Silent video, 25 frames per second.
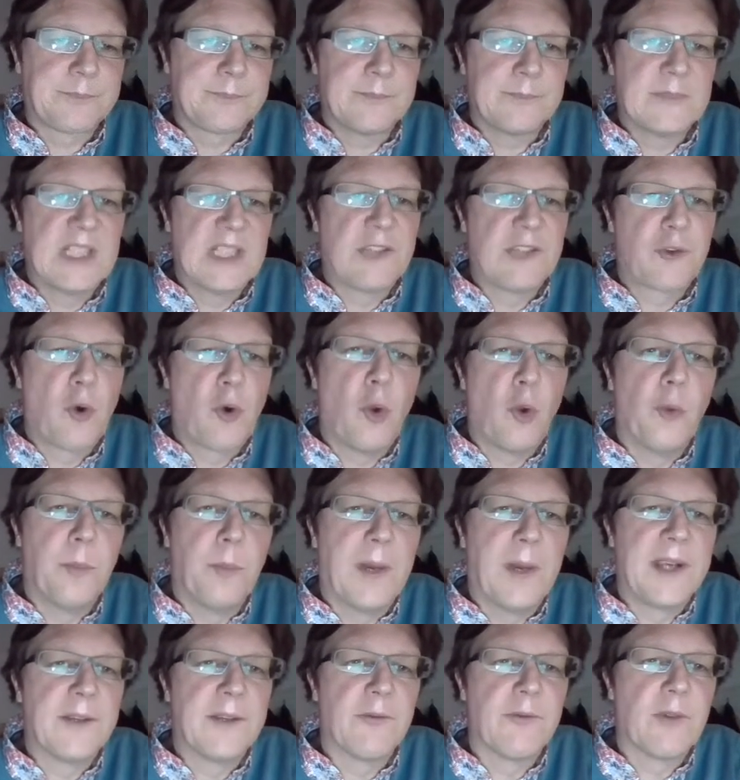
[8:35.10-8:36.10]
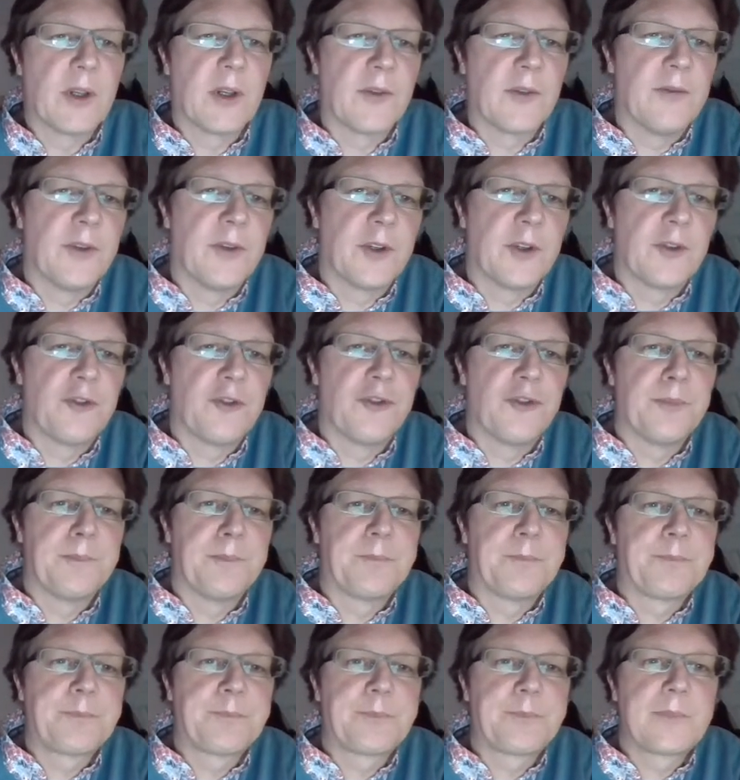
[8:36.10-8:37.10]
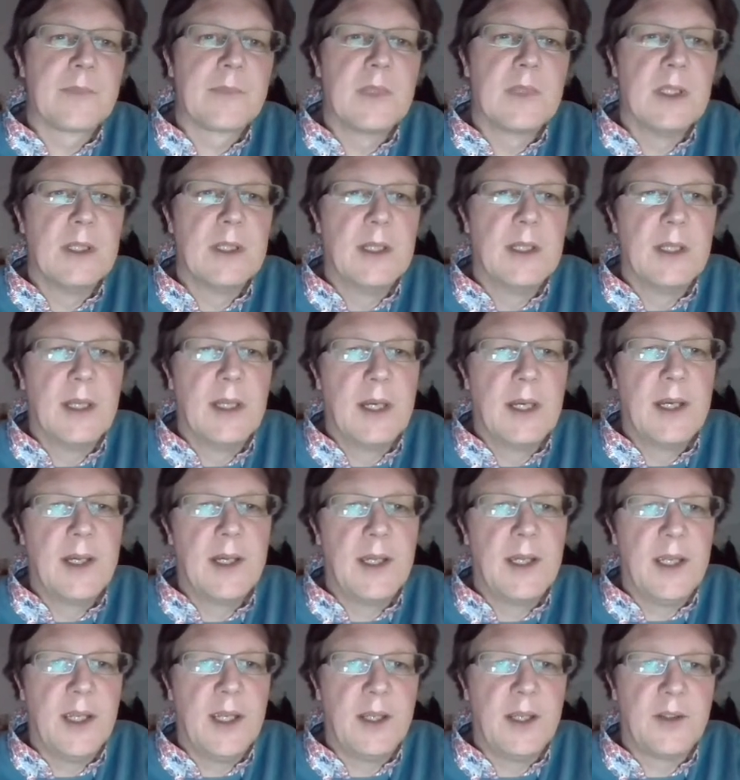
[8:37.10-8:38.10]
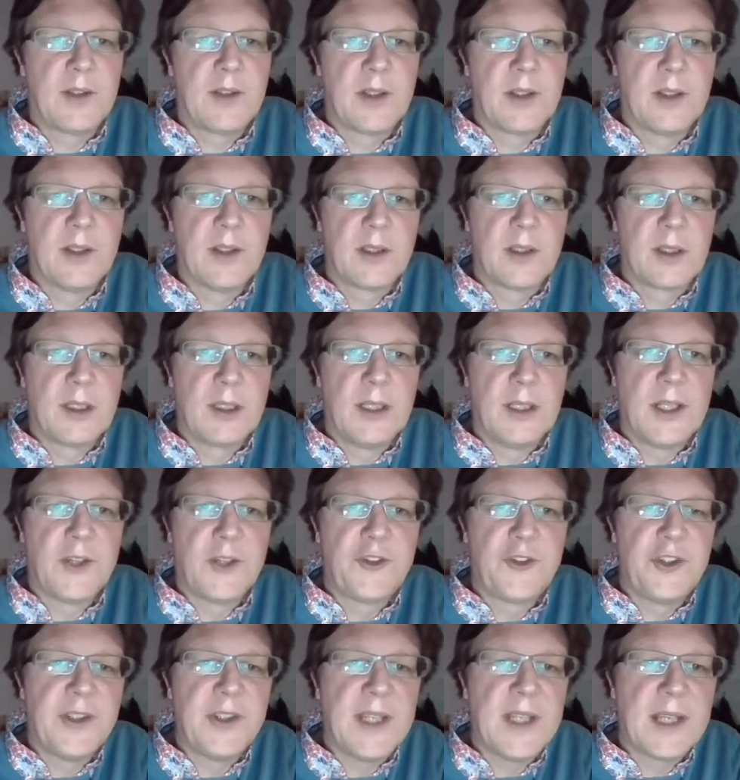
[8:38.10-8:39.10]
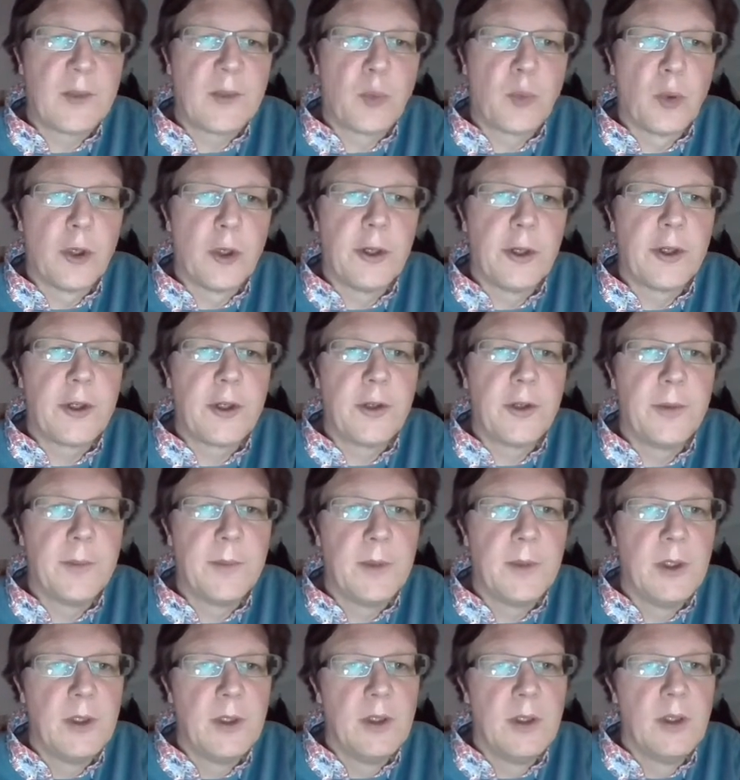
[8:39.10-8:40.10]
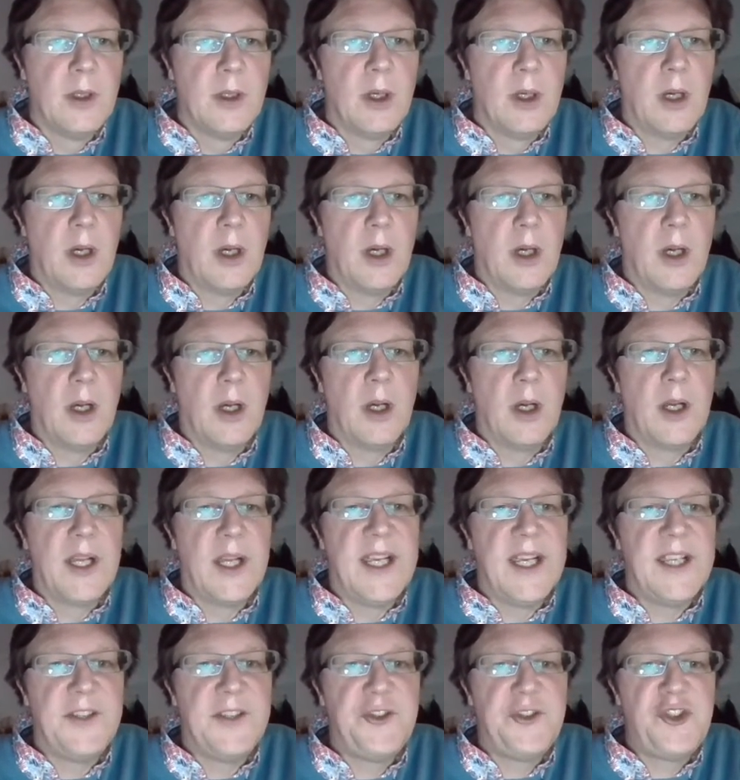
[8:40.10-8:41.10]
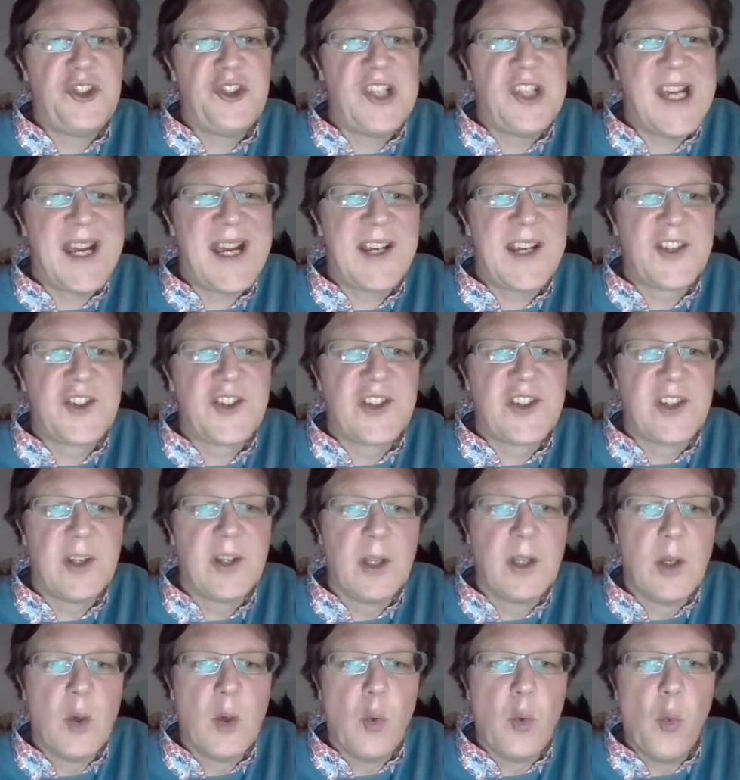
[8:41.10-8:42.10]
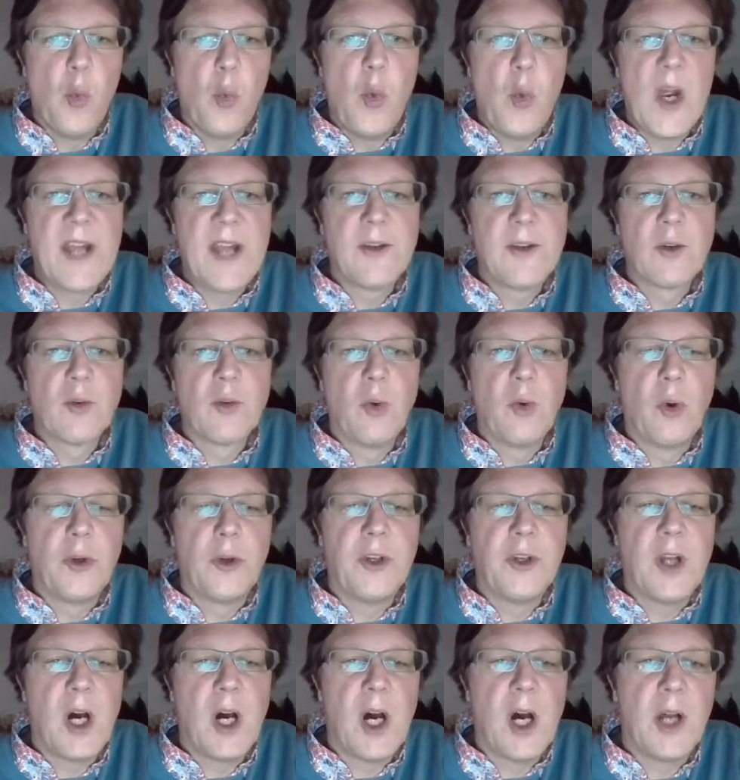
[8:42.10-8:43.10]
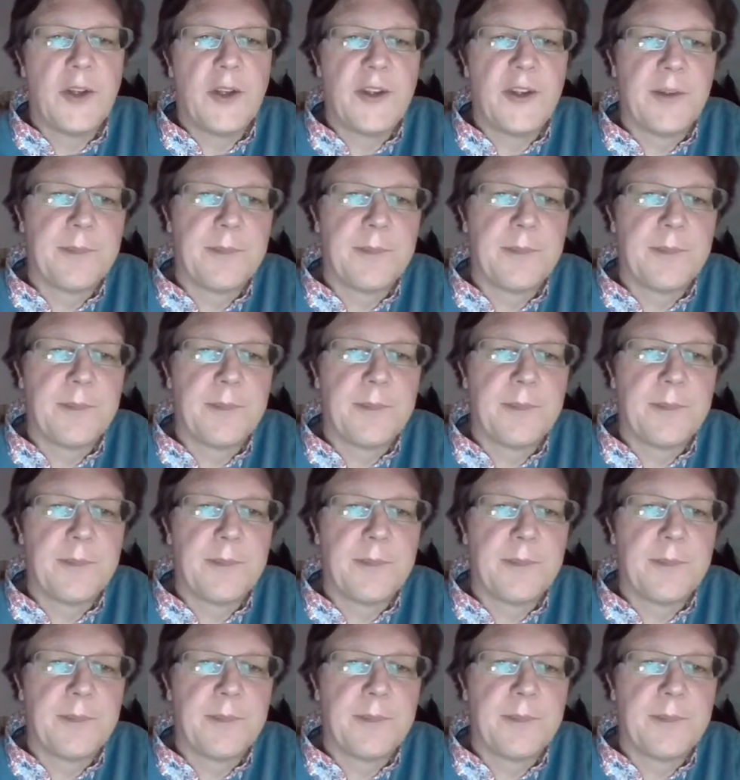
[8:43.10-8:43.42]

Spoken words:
It's called by the run function. It clears the network, it checks whether or not